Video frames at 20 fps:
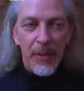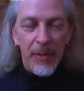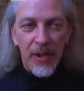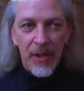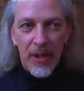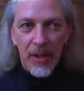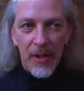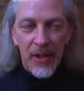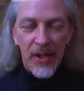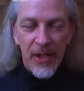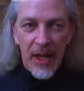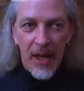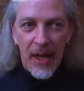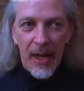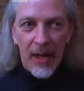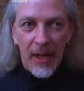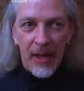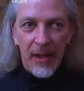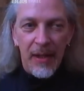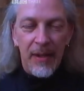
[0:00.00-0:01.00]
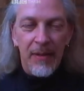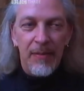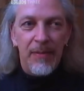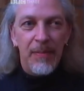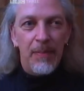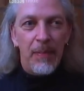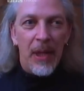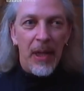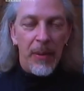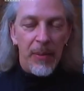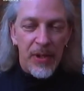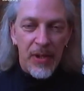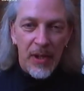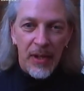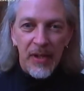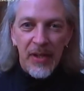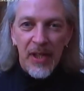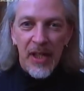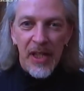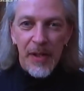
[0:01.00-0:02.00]
was going to sing, and Billy was going
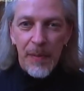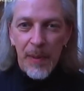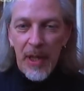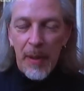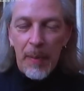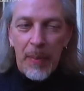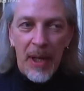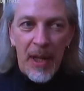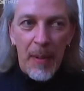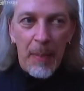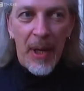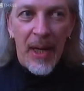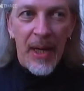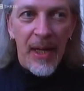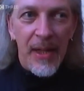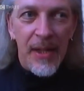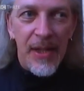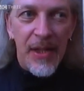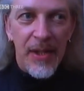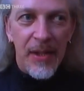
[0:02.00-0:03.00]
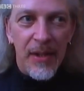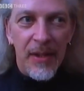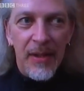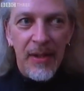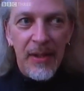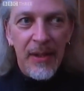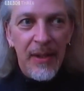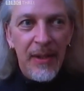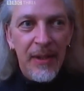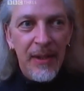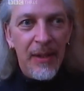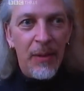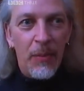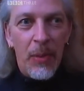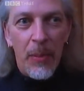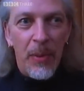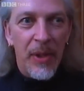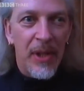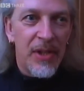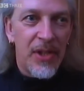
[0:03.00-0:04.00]
to teach me to play bass, and we
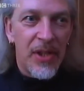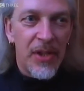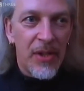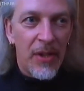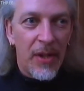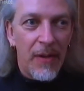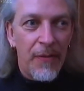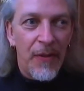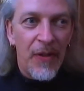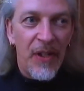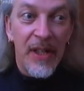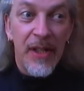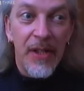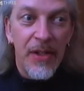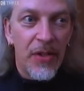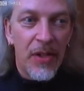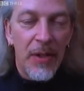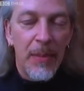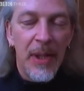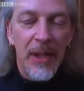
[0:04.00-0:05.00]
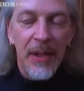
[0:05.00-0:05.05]
were just going to find a drummer.